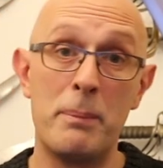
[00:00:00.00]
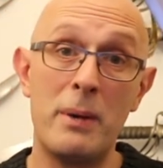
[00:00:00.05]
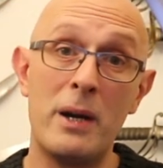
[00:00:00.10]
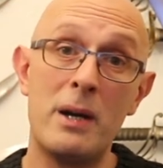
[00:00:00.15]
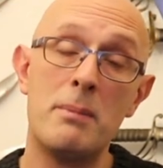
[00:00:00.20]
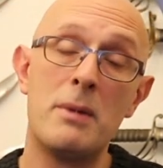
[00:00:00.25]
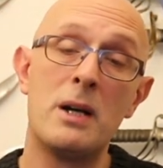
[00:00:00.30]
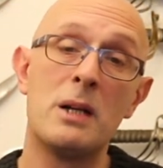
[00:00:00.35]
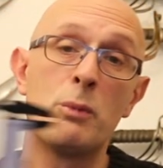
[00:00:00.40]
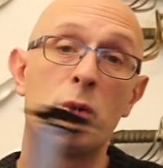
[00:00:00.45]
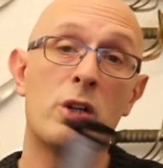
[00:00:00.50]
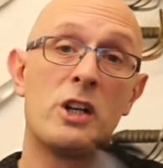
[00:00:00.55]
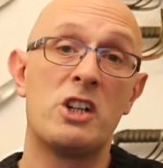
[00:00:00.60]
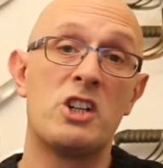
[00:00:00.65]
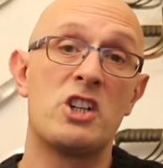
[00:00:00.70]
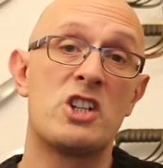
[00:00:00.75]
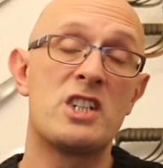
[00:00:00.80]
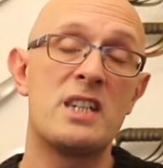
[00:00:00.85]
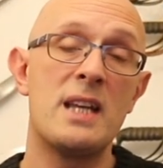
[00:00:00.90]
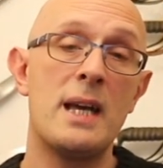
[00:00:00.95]
Bear in mind what I
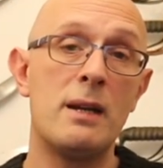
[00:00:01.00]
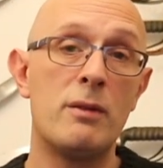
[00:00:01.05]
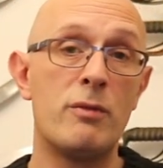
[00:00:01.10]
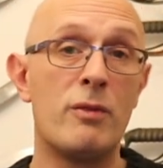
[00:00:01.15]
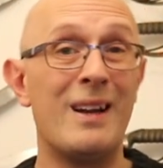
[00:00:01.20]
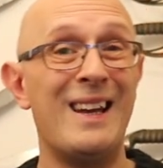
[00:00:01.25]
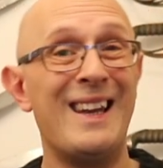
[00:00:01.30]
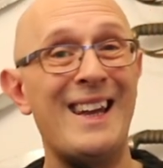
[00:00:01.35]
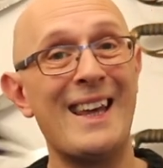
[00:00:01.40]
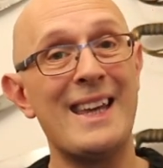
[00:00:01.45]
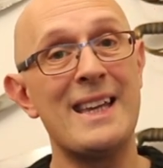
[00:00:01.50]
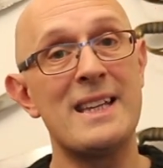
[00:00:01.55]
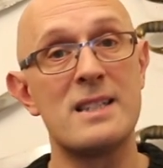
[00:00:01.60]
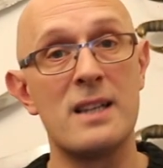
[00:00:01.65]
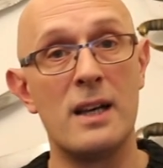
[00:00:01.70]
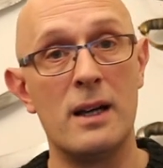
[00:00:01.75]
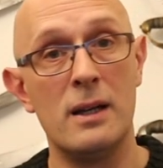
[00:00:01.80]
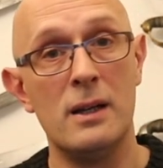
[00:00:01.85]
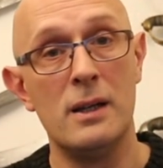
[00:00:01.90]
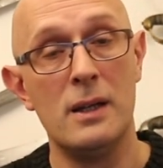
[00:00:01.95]
just said for
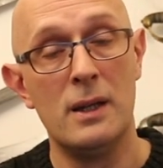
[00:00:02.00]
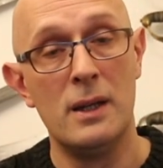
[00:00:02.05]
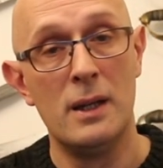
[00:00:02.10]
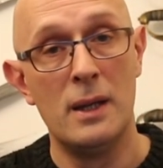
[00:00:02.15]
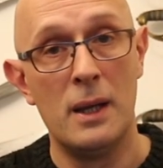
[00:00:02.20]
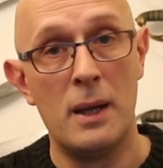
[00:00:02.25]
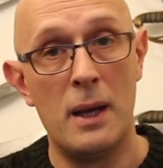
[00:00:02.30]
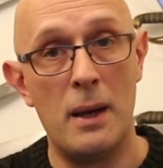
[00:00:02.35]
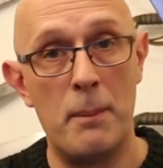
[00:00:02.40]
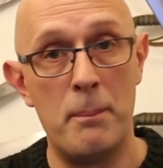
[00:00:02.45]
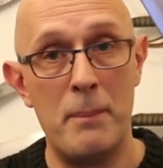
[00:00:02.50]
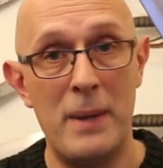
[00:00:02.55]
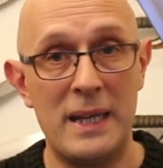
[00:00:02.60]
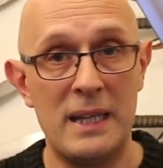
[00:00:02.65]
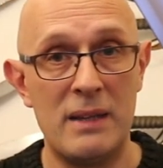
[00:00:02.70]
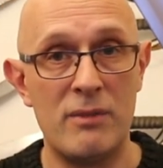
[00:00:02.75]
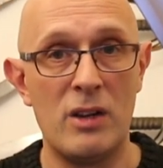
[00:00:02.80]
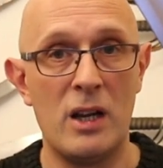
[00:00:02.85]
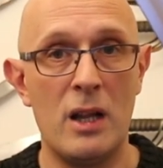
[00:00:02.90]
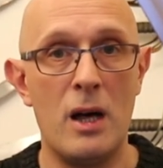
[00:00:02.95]
later
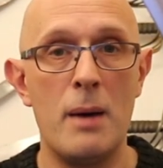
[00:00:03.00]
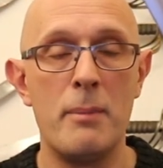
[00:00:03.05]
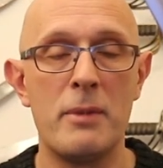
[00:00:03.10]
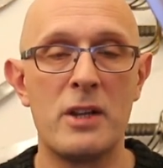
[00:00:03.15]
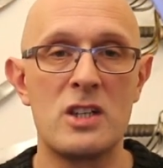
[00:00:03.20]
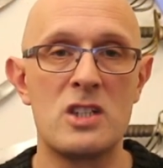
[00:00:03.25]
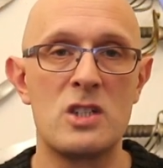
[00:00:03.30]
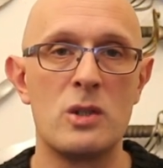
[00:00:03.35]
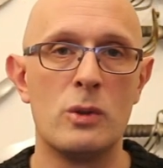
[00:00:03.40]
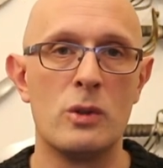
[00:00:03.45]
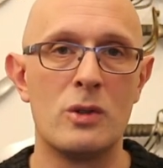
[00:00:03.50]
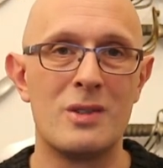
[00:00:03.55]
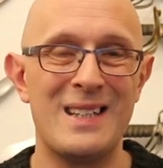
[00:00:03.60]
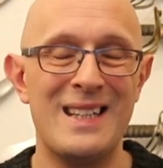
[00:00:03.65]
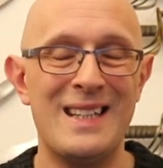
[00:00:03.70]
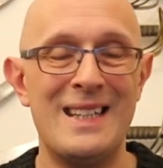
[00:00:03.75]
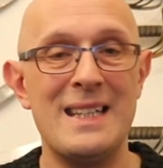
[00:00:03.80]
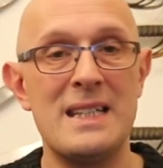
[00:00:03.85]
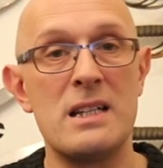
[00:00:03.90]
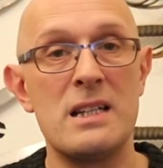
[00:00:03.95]
medieval arming swords,
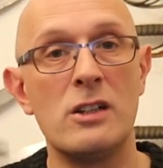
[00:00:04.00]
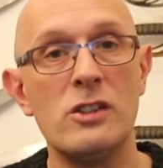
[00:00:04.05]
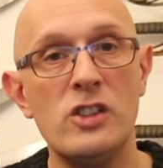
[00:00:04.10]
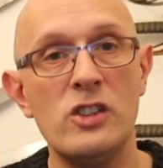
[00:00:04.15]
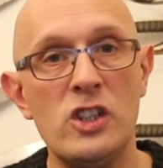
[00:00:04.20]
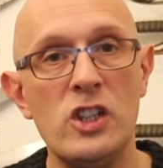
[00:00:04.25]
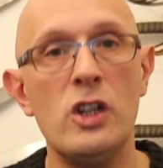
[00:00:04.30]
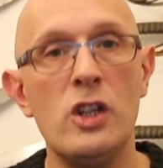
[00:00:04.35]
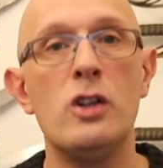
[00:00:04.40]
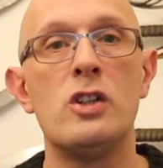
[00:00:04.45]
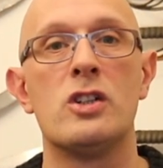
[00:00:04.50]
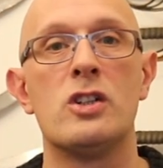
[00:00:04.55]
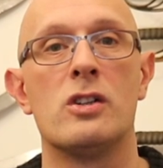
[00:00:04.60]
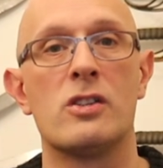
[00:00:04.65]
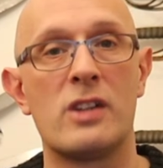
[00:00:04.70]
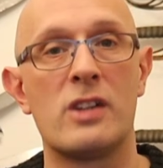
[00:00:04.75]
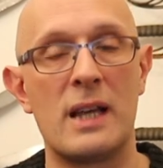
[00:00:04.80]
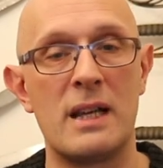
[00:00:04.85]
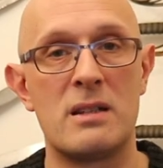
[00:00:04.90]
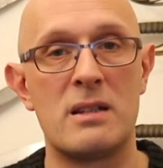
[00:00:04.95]
it is unusual
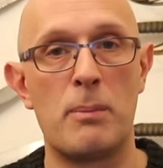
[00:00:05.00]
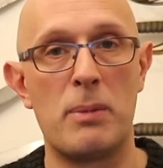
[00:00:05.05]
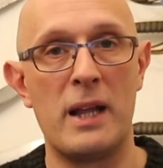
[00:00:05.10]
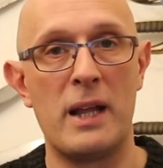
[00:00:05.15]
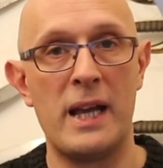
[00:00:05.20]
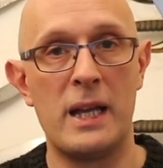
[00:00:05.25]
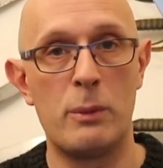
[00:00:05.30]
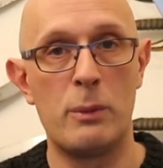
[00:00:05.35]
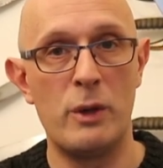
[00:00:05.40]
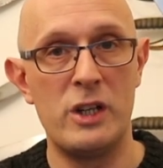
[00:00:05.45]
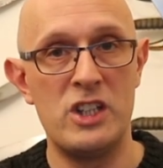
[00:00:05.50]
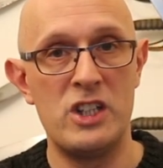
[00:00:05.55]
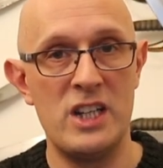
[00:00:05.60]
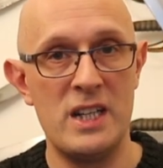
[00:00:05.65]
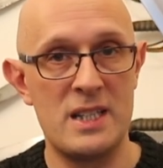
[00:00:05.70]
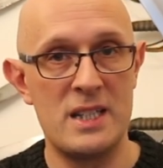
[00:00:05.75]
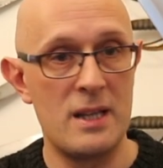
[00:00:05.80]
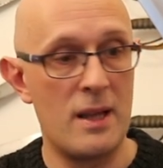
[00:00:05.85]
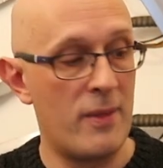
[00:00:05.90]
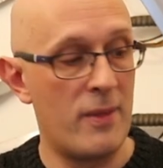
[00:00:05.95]
to get a blade which
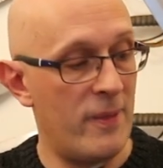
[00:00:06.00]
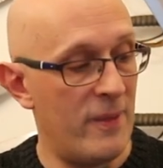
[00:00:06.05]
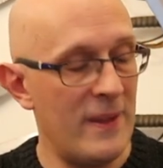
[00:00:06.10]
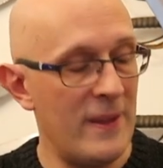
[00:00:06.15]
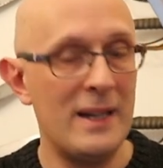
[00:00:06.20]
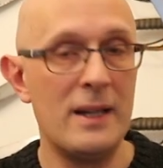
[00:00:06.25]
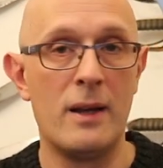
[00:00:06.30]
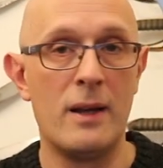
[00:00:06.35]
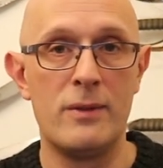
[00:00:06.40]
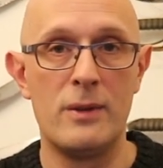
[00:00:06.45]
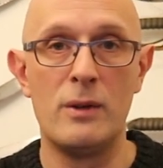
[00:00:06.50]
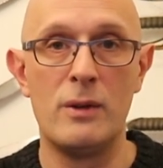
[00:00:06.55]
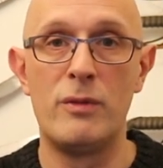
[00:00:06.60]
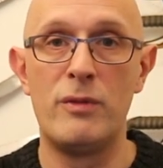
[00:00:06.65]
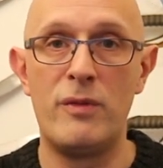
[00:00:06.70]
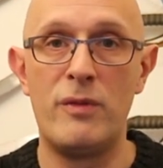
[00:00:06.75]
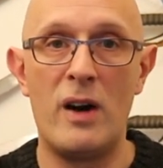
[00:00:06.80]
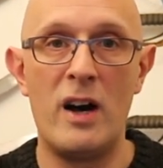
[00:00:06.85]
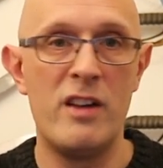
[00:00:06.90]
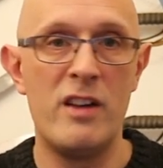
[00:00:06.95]
is thinner than
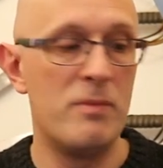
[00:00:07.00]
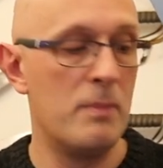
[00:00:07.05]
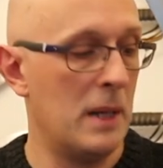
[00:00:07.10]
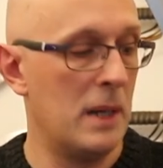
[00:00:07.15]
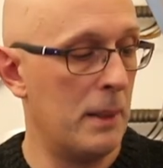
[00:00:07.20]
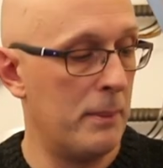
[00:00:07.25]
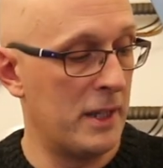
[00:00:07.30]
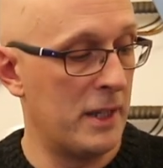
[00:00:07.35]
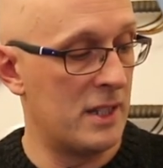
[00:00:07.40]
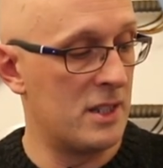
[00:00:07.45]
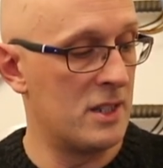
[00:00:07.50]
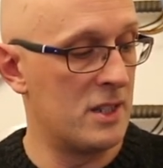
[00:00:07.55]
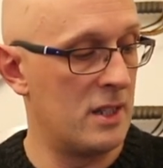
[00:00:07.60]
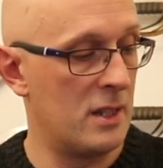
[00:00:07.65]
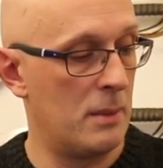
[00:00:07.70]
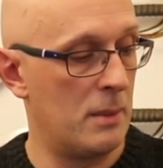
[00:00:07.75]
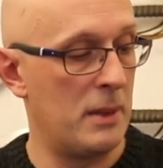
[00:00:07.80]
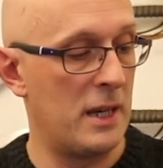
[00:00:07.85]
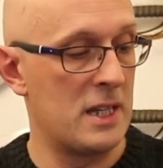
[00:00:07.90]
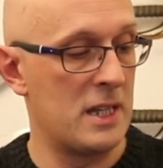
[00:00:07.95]
5mm at
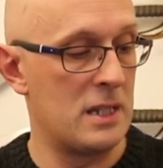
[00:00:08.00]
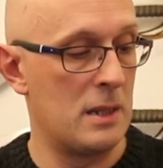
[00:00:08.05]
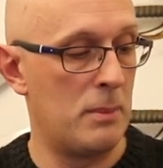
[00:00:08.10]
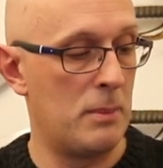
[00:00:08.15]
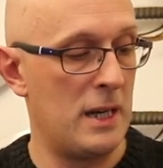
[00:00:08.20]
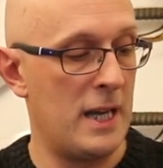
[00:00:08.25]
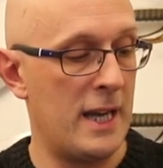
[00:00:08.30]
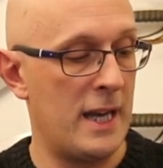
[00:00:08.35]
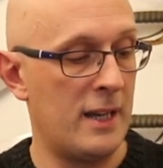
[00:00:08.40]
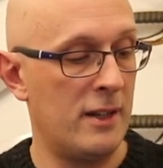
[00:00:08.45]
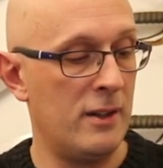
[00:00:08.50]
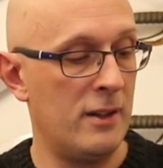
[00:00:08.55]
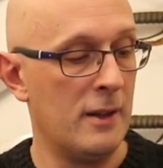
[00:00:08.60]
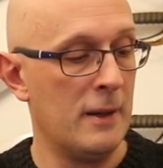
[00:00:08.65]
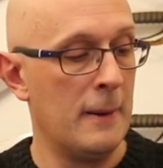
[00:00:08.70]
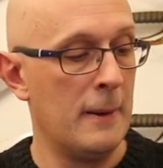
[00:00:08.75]
the base of the blade.